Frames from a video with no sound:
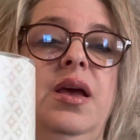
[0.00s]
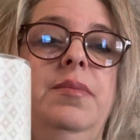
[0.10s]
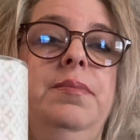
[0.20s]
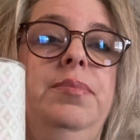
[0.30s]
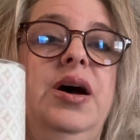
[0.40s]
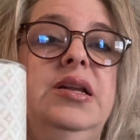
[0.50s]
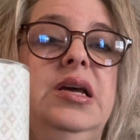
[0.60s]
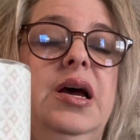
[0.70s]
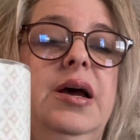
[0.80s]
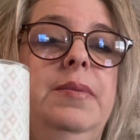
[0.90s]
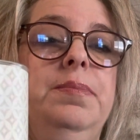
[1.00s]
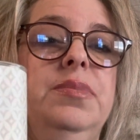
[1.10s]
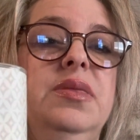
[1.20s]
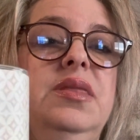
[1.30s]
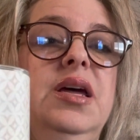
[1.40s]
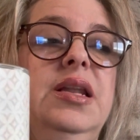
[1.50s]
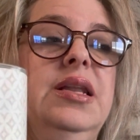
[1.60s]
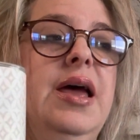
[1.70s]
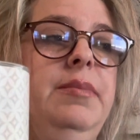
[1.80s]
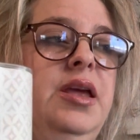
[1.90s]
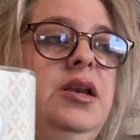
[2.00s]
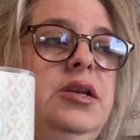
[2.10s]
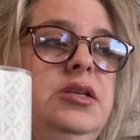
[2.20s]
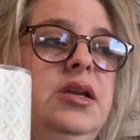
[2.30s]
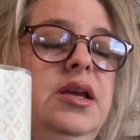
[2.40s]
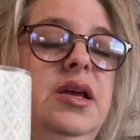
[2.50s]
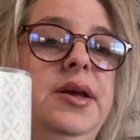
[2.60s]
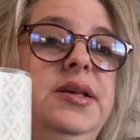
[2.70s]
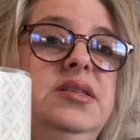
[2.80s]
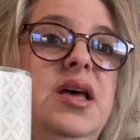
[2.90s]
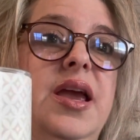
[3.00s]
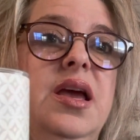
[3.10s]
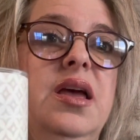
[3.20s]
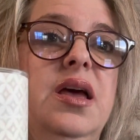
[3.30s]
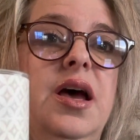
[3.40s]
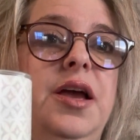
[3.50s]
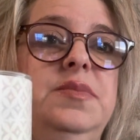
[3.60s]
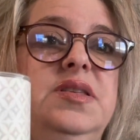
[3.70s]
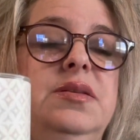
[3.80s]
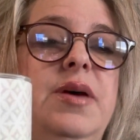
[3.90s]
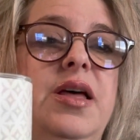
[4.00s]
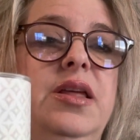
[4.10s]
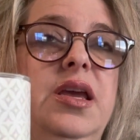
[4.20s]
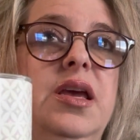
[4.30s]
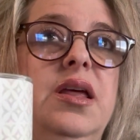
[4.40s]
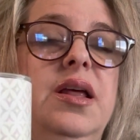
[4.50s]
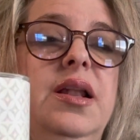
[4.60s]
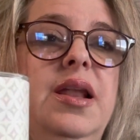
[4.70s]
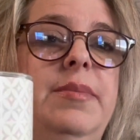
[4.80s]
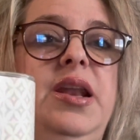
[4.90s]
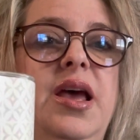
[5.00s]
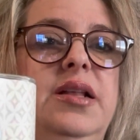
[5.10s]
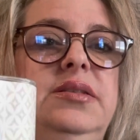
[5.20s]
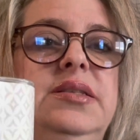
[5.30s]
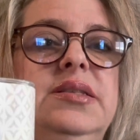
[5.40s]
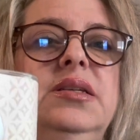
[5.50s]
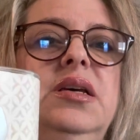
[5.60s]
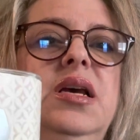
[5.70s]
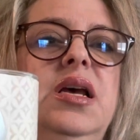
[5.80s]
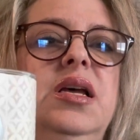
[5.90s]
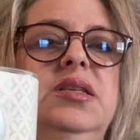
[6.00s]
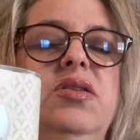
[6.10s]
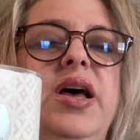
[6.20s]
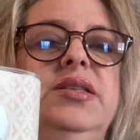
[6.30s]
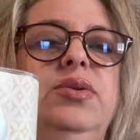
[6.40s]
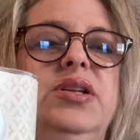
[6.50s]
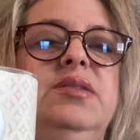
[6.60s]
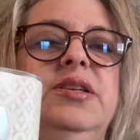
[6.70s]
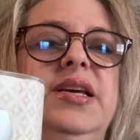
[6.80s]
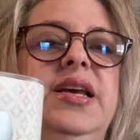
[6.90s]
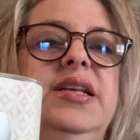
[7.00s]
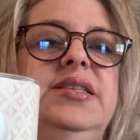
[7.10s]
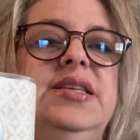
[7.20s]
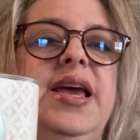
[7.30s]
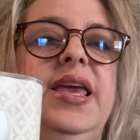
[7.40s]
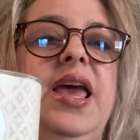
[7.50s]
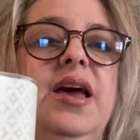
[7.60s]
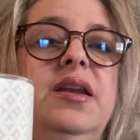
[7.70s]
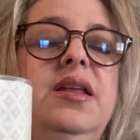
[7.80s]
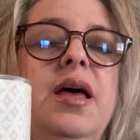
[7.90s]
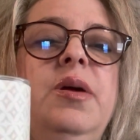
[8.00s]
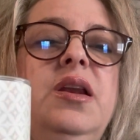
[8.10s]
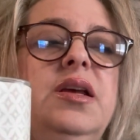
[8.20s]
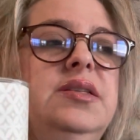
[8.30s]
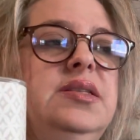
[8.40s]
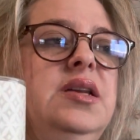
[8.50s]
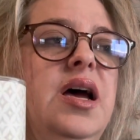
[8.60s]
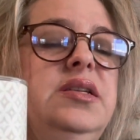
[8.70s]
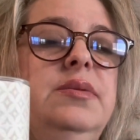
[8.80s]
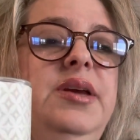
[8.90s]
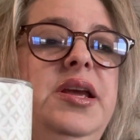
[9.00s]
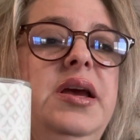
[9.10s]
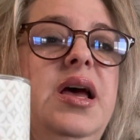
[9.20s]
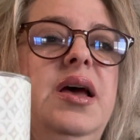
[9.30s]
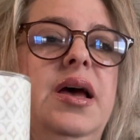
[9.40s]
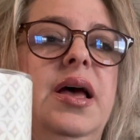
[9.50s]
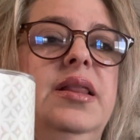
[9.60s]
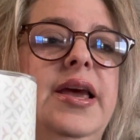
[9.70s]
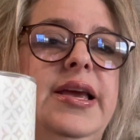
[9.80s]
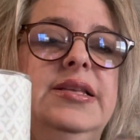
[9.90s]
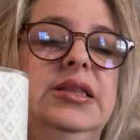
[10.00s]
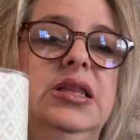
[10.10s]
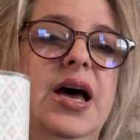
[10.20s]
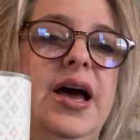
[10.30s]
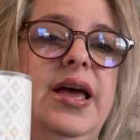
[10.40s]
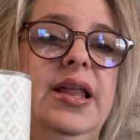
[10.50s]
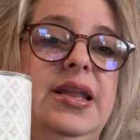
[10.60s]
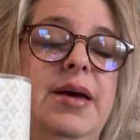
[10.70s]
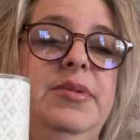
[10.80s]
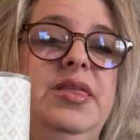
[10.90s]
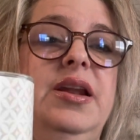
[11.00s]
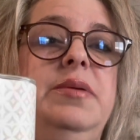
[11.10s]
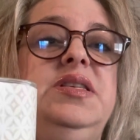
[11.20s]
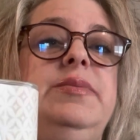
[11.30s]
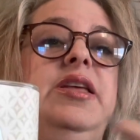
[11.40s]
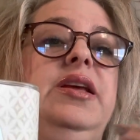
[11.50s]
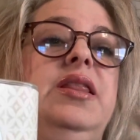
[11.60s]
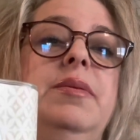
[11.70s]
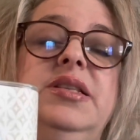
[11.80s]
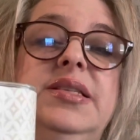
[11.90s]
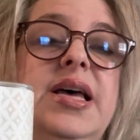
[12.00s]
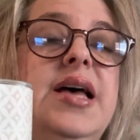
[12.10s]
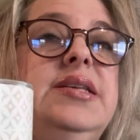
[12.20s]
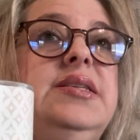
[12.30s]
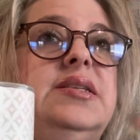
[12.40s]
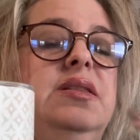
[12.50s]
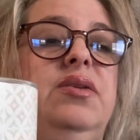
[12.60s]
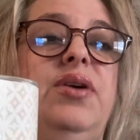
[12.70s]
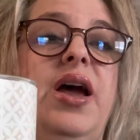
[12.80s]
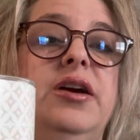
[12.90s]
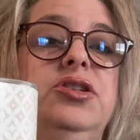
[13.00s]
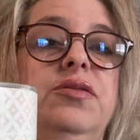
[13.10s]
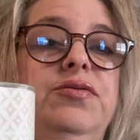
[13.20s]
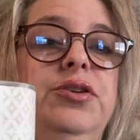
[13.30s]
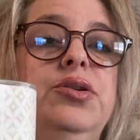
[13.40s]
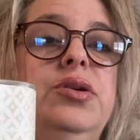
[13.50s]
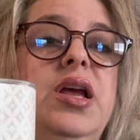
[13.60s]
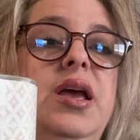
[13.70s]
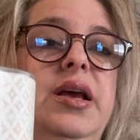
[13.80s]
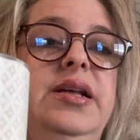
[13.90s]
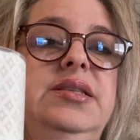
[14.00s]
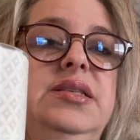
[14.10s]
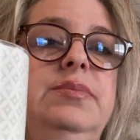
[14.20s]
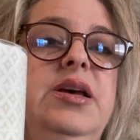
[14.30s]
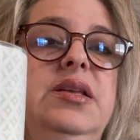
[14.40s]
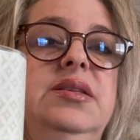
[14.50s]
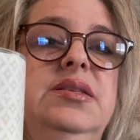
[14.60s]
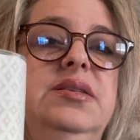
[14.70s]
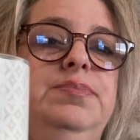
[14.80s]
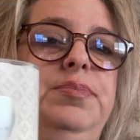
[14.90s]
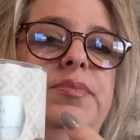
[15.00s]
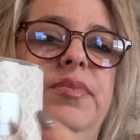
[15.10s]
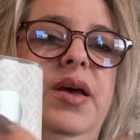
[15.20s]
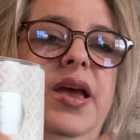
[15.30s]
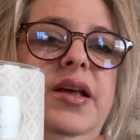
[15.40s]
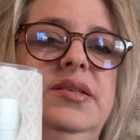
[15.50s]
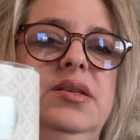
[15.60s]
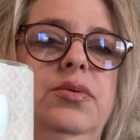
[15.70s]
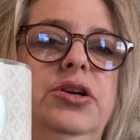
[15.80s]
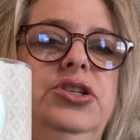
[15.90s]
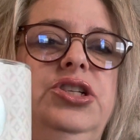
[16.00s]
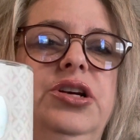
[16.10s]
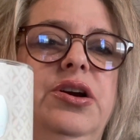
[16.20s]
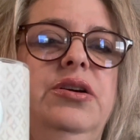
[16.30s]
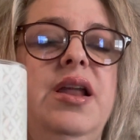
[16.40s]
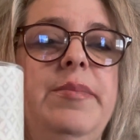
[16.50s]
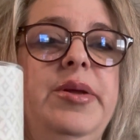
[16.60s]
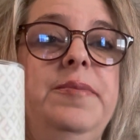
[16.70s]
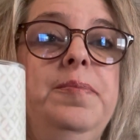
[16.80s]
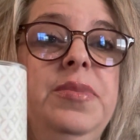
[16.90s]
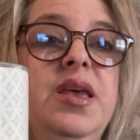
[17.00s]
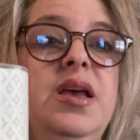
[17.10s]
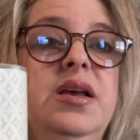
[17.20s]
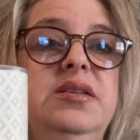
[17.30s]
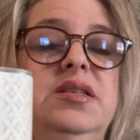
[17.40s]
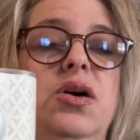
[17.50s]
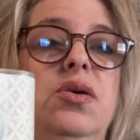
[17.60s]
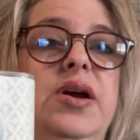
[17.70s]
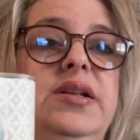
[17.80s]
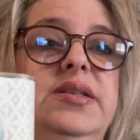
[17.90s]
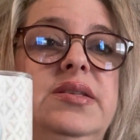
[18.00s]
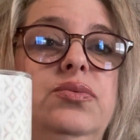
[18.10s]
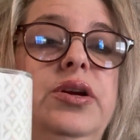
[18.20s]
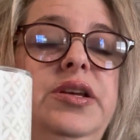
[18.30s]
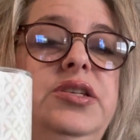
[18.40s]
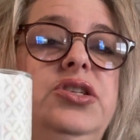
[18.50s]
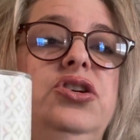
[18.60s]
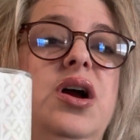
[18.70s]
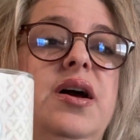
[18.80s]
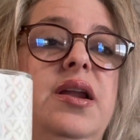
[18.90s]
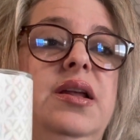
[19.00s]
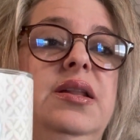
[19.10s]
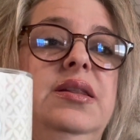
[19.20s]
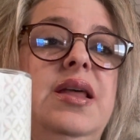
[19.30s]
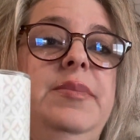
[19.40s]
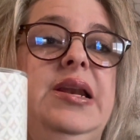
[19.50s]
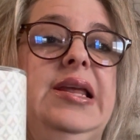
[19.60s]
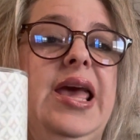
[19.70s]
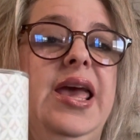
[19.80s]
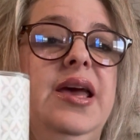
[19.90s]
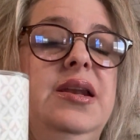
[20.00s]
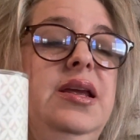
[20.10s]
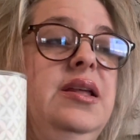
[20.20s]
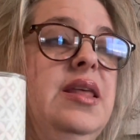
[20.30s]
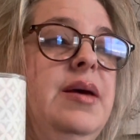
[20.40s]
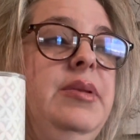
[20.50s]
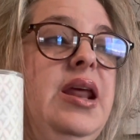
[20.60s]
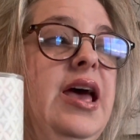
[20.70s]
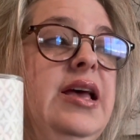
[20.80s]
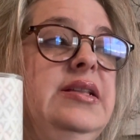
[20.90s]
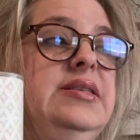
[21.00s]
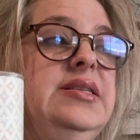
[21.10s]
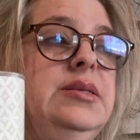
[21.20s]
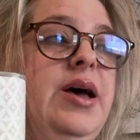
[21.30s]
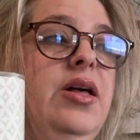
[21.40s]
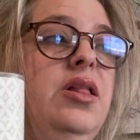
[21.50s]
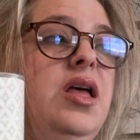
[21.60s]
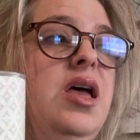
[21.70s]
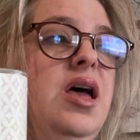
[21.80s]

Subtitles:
But the lemon is like I'm smelling lemon heads. So that's what it smells like. It's like candy lemon. It's not to me like a lemon that I'm smelling lemon zest and the actual fruit. It smells, hence the word sugared lemon. So it's really strong on a lemon candy, lemon head smell.